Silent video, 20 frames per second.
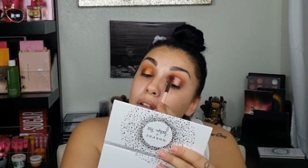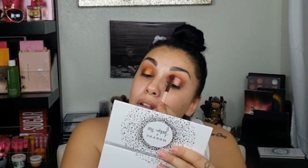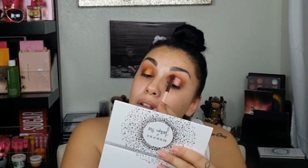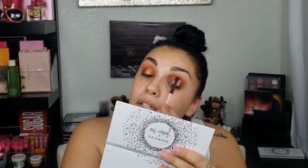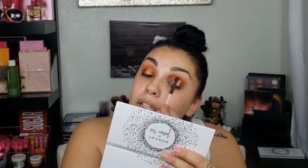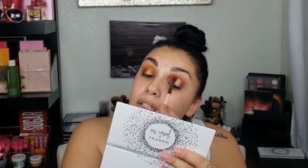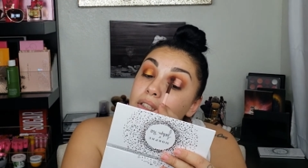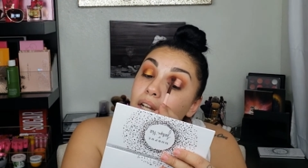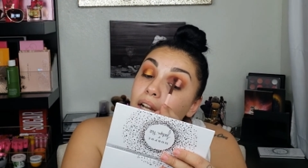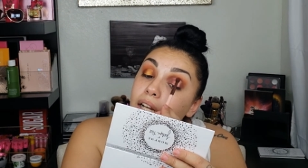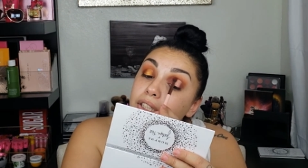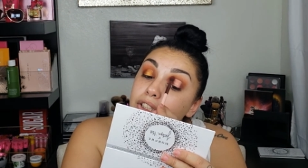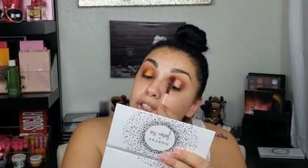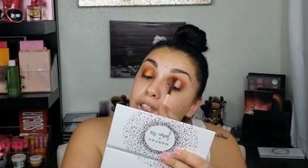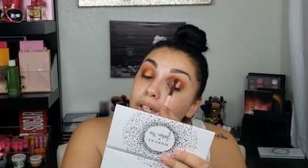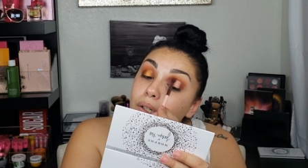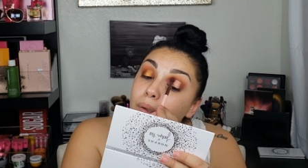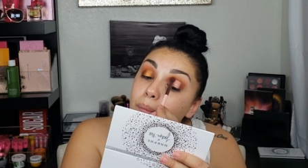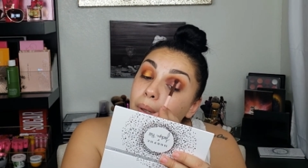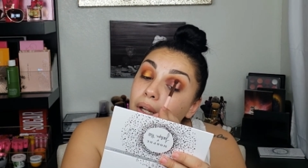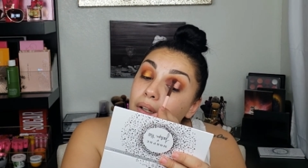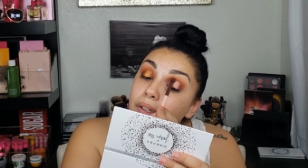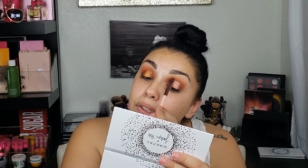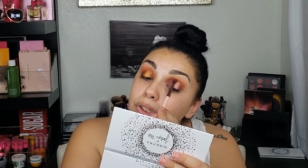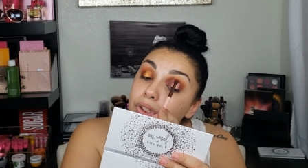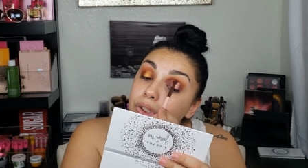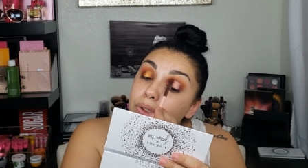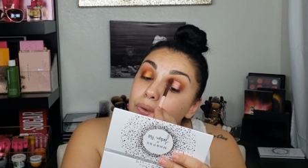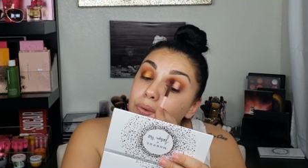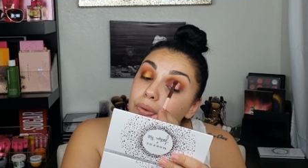these eyeshadow palettes,
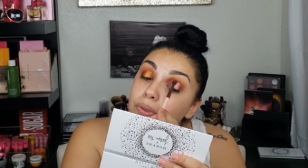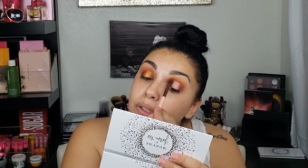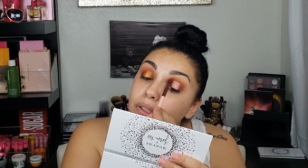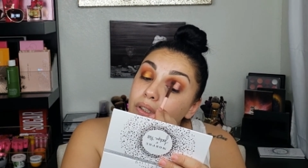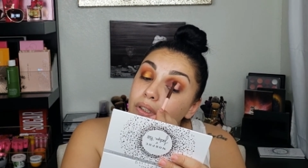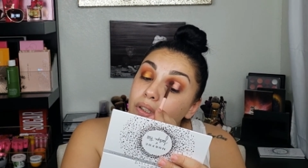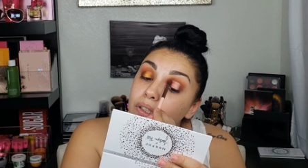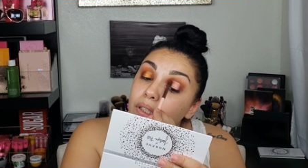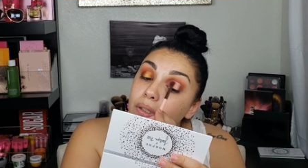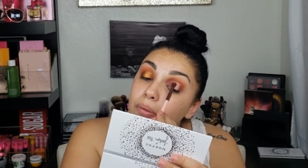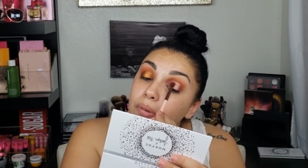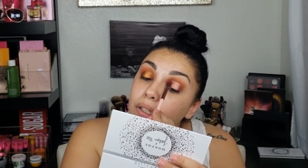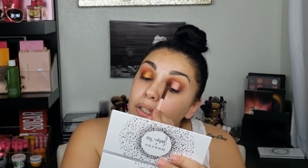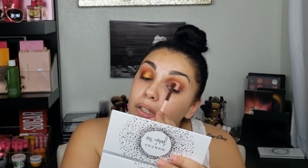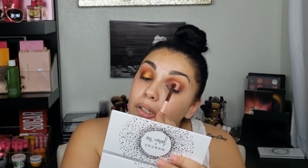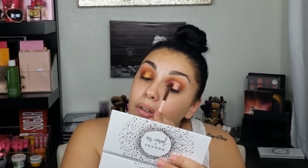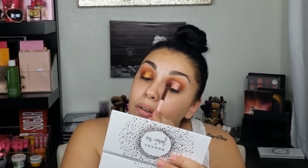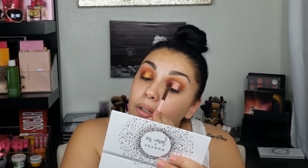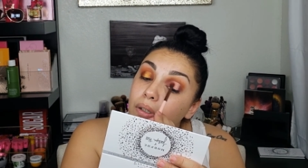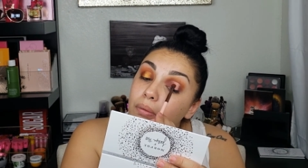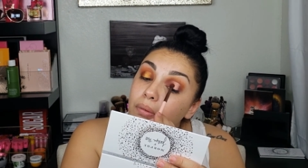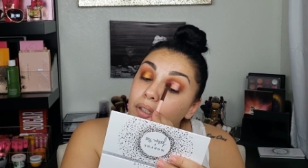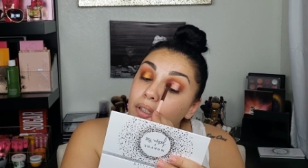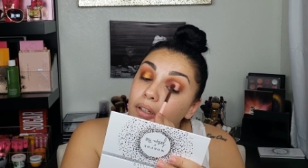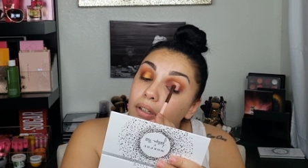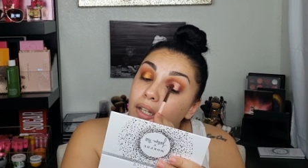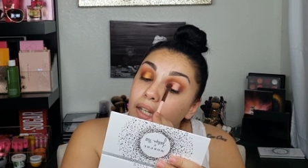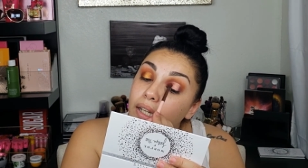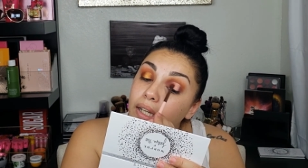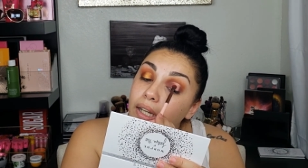you really want to go in with a
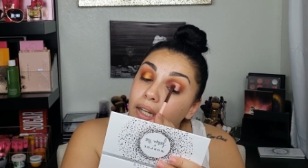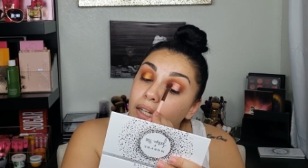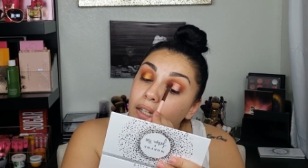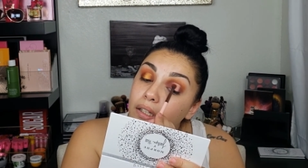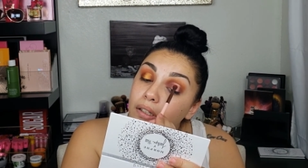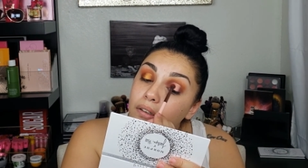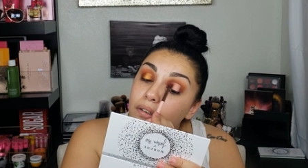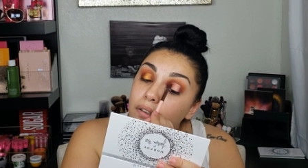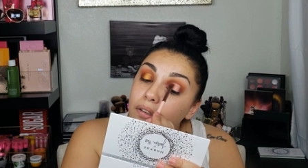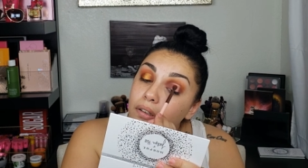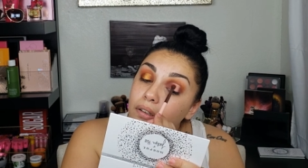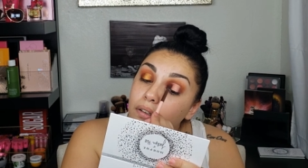light hand